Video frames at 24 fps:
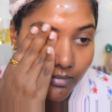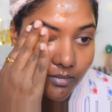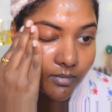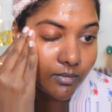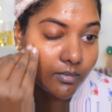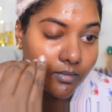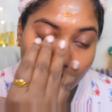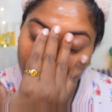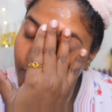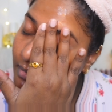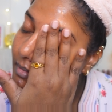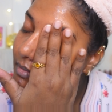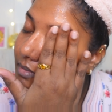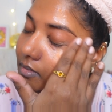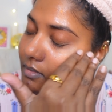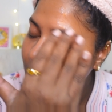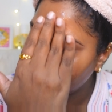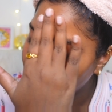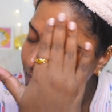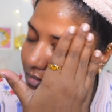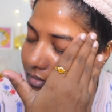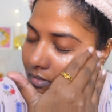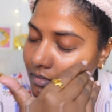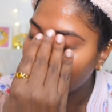it's gonna
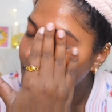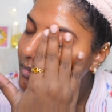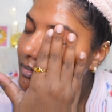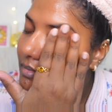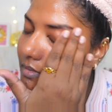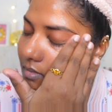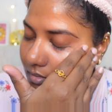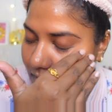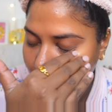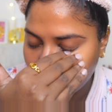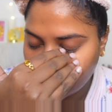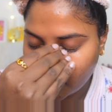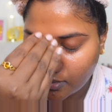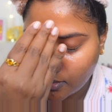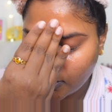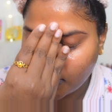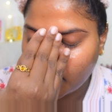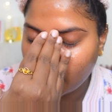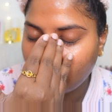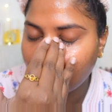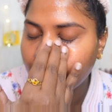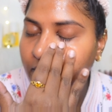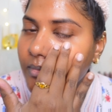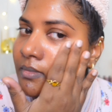be really smooth
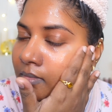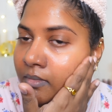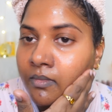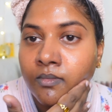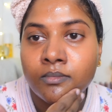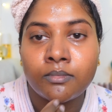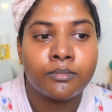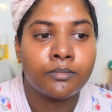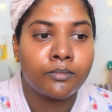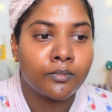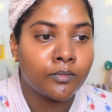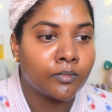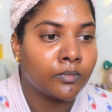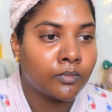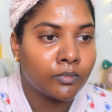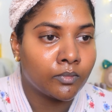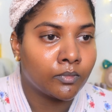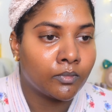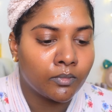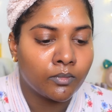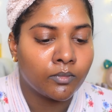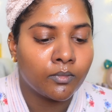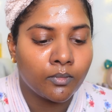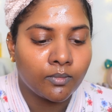and soft.
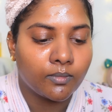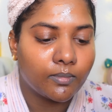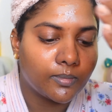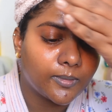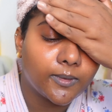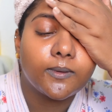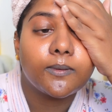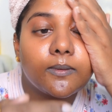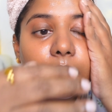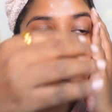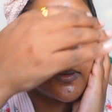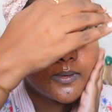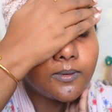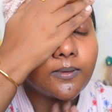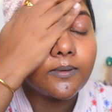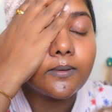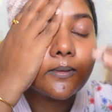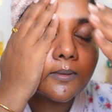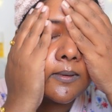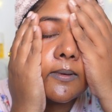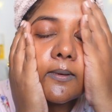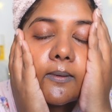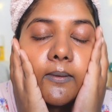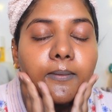So on days
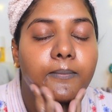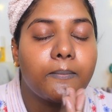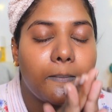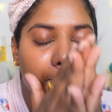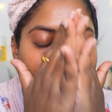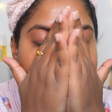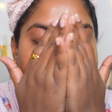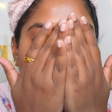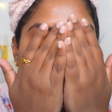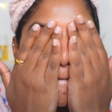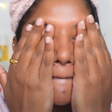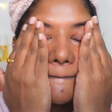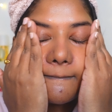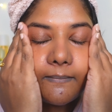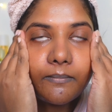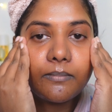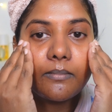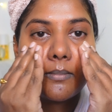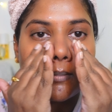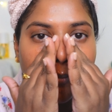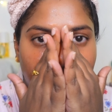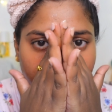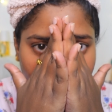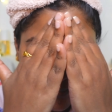where I want
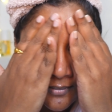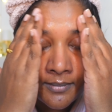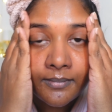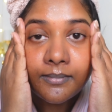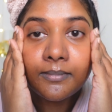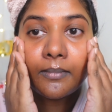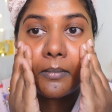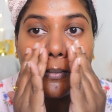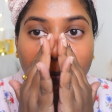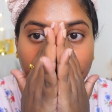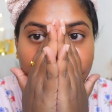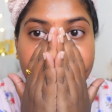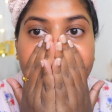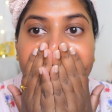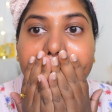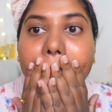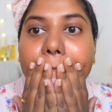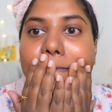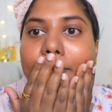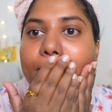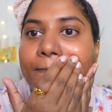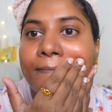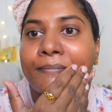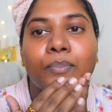to be really
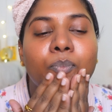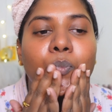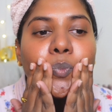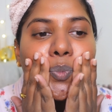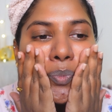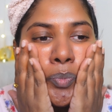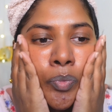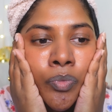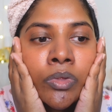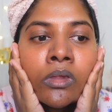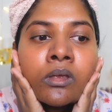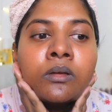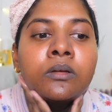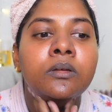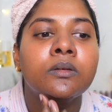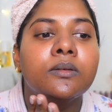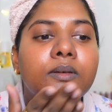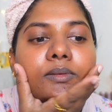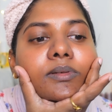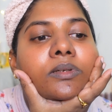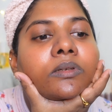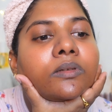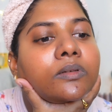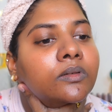glowing the next day,
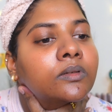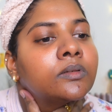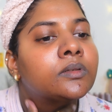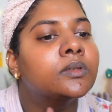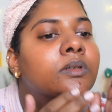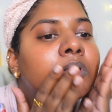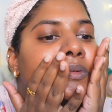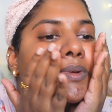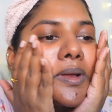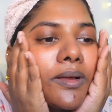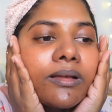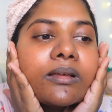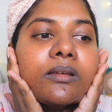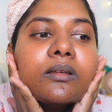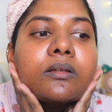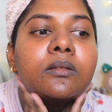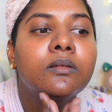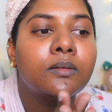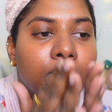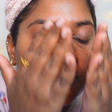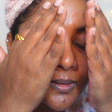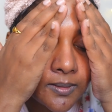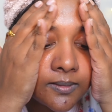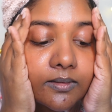I trust
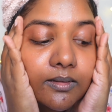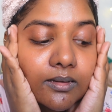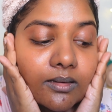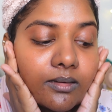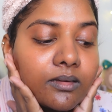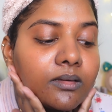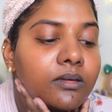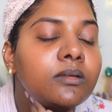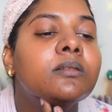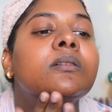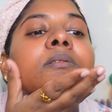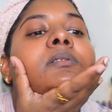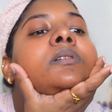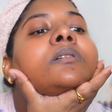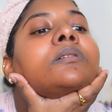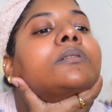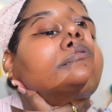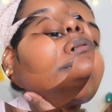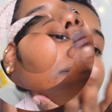my Shilvazo